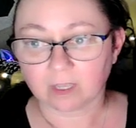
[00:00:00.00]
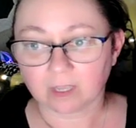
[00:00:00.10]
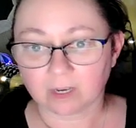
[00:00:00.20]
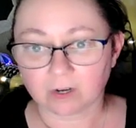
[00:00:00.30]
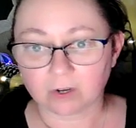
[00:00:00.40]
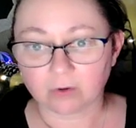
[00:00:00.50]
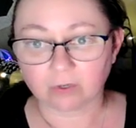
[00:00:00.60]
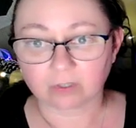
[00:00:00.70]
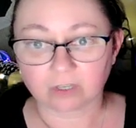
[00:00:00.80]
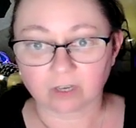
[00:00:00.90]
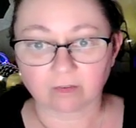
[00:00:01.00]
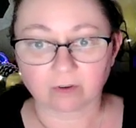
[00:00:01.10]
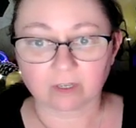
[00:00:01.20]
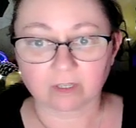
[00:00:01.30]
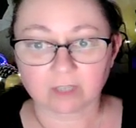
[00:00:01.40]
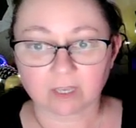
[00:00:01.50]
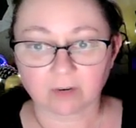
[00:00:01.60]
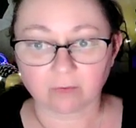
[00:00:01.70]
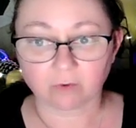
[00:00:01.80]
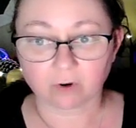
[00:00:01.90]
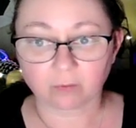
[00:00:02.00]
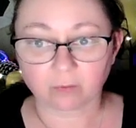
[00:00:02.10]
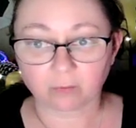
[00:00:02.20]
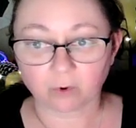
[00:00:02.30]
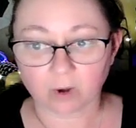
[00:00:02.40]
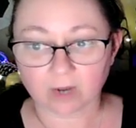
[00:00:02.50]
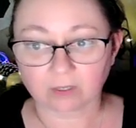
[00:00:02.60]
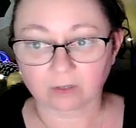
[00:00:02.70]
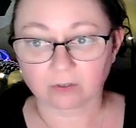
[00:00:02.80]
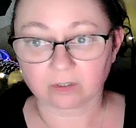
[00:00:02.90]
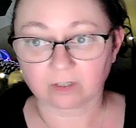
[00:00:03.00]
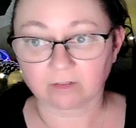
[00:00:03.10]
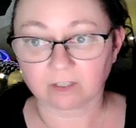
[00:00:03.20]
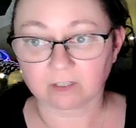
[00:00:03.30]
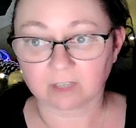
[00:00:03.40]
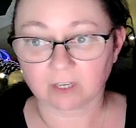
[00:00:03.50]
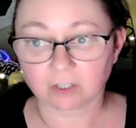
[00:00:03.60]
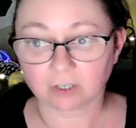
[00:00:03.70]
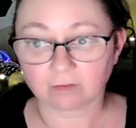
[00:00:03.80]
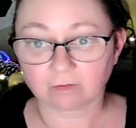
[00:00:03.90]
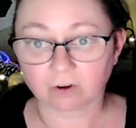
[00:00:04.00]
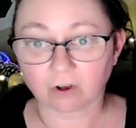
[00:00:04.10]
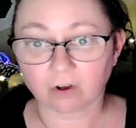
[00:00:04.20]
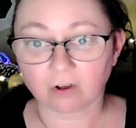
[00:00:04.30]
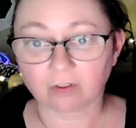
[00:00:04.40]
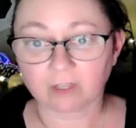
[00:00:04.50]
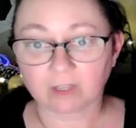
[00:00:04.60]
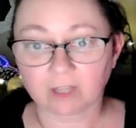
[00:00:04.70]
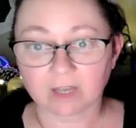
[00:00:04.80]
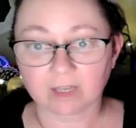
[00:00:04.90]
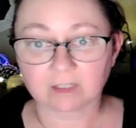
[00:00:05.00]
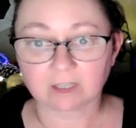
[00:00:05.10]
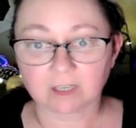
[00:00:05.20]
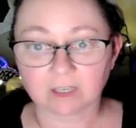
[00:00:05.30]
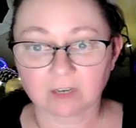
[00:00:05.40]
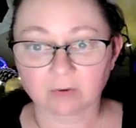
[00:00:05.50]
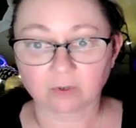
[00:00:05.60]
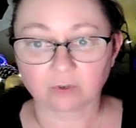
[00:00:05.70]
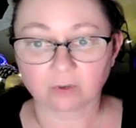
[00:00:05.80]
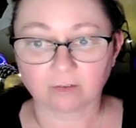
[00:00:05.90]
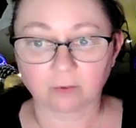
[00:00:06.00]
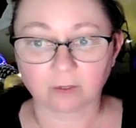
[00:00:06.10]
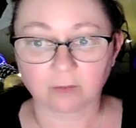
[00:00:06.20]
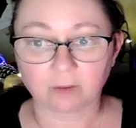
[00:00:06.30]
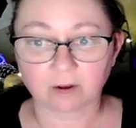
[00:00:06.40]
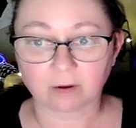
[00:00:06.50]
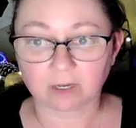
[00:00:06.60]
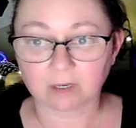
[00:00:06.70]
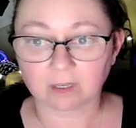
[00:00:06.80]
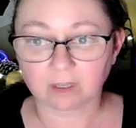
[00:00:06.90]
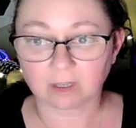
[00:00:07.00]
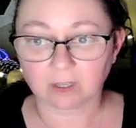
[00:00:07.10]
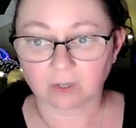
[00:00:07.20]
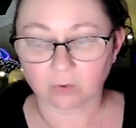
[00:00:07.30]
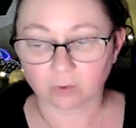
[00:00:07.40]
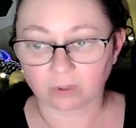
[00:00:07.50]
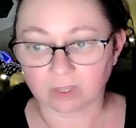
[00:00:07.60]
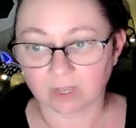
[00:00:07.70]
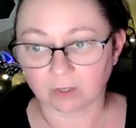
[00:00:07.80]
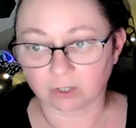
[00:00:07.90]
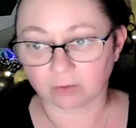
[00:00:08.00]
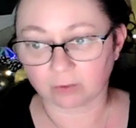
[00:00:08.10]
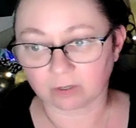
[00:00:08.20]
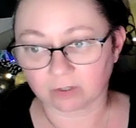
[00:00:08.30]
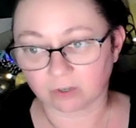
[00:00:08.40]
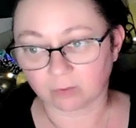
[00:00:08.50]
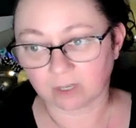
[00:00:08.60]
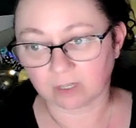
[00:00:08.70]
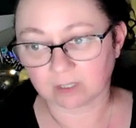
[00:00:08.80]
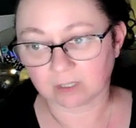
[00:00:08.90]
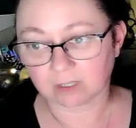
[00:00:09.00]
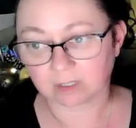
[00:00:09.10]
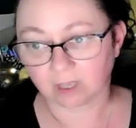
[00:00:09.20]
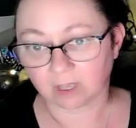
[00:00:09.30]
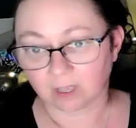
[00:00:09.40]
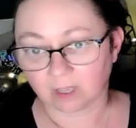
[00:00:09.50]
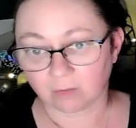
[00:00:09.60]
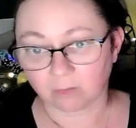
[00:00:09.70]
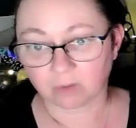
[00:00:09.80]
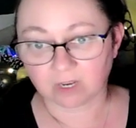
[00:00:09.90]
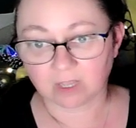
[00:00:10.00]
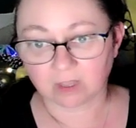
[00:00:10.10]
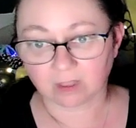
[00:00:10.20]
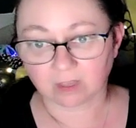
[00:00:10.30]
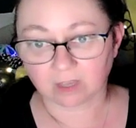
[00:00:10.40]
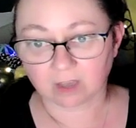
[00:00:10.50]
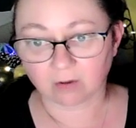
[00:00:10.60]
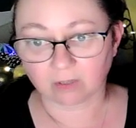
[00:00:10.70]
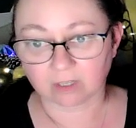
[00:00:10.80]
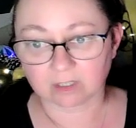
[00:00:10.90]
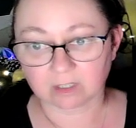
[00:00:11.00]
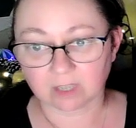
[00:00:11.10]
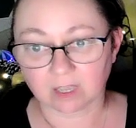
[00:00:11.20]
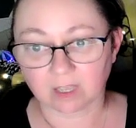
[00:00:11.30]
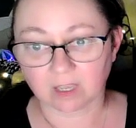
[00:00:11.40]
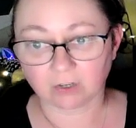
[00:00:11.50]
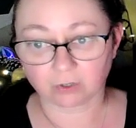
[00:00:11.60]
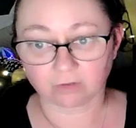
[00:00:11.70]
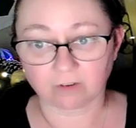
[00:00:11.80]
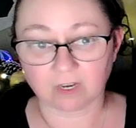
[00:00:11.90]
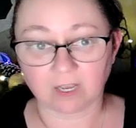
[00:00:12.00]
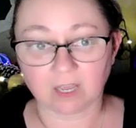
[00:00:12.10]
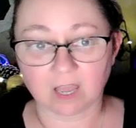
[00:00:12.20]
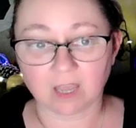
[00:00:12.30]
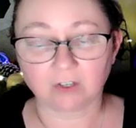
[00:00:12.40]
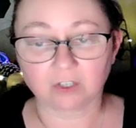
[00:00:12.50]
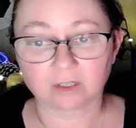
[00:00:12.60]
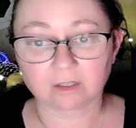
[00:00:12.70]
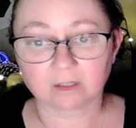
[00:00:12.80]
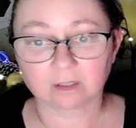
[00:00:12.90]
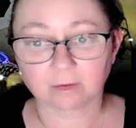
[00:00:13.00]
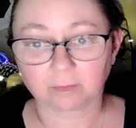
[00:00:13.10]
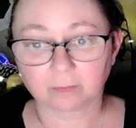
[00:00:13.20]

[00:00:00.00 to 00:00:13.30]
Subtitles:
in new discoveries and in more practical civilization for all that lies irretrievably buried with the ancient Barsoomians beneath the countless intervening ages.